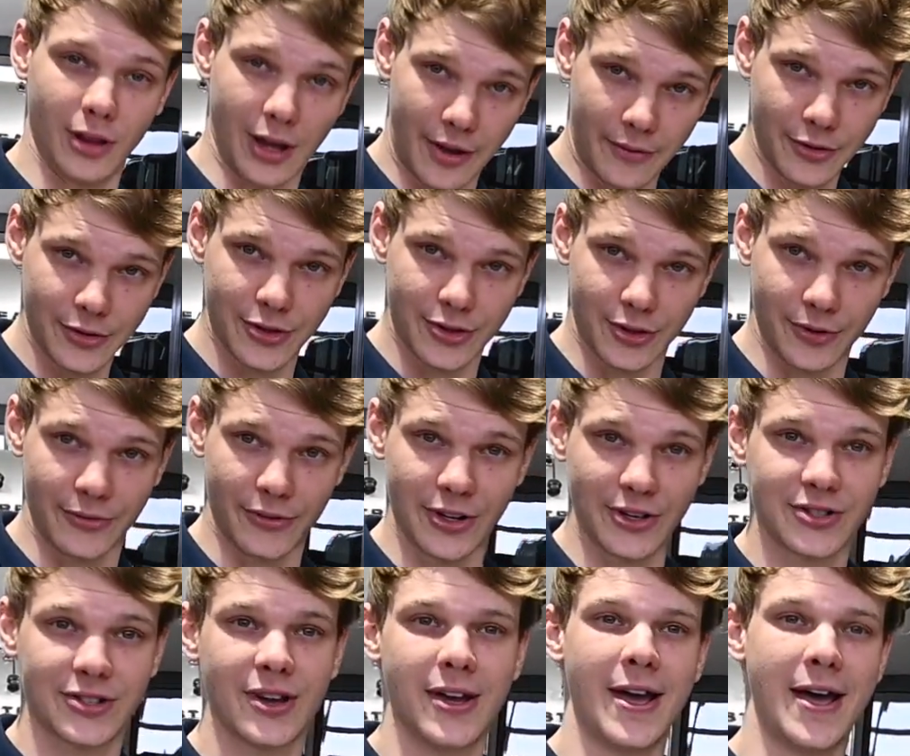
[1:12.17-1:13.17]
level
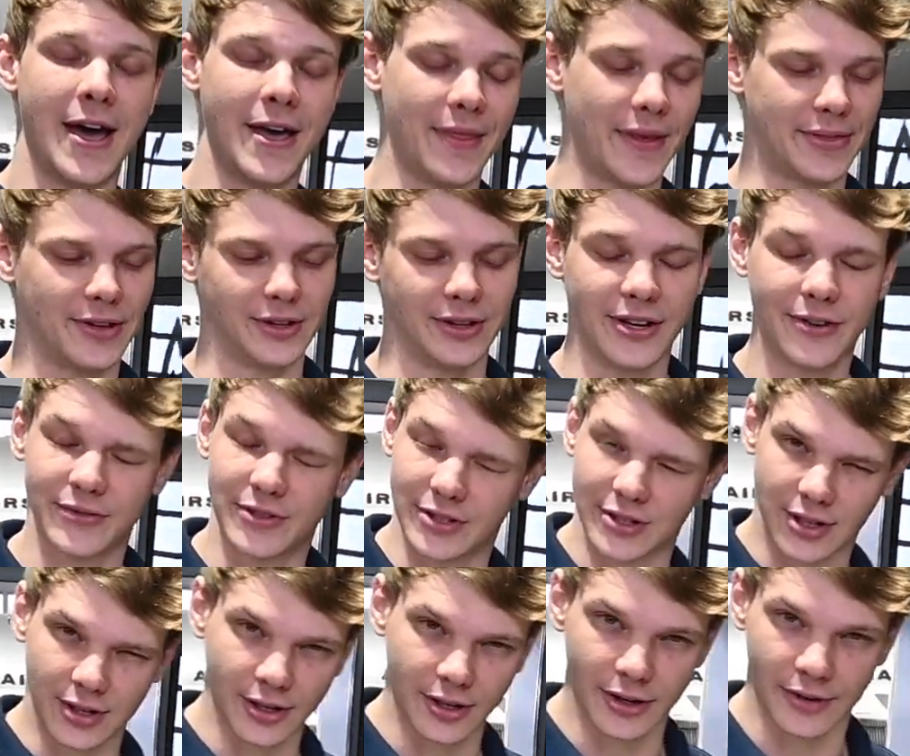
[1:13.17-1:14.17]
surface and that the lift is
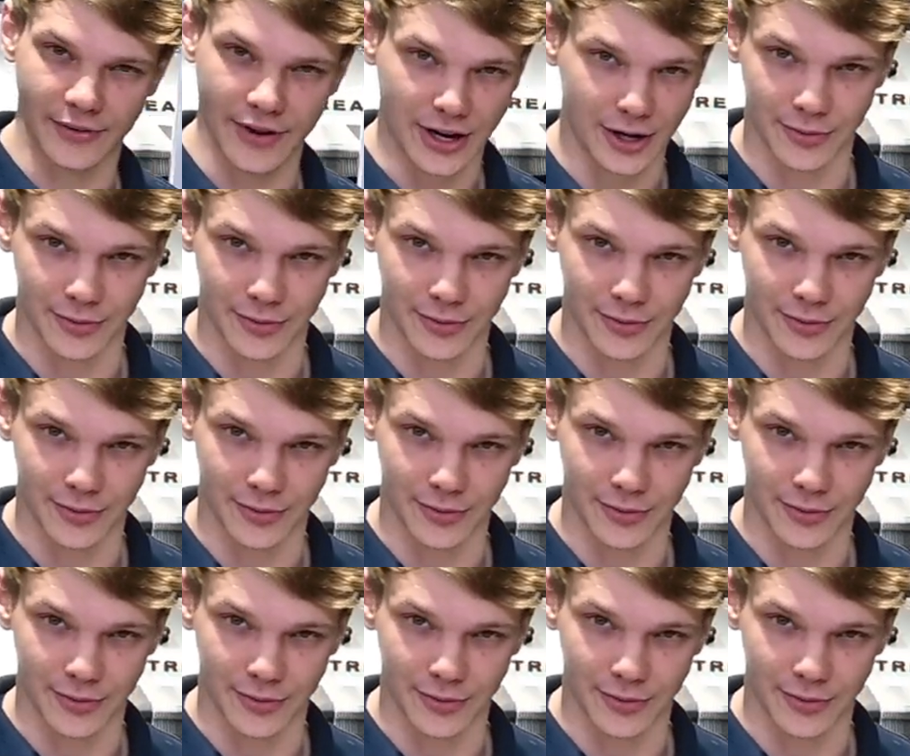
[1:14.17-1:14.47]
clear of any